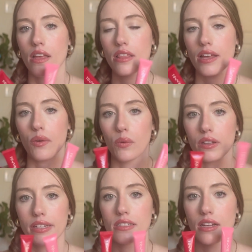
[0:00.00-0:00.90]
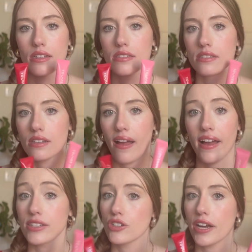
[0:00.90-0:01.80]
that really does
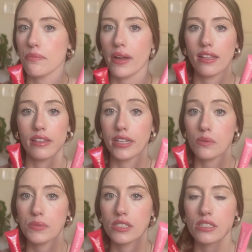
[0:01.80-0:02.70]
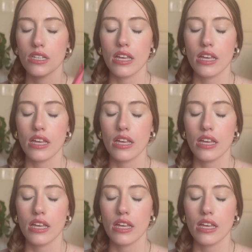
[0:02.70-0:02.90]
hydrate my lips,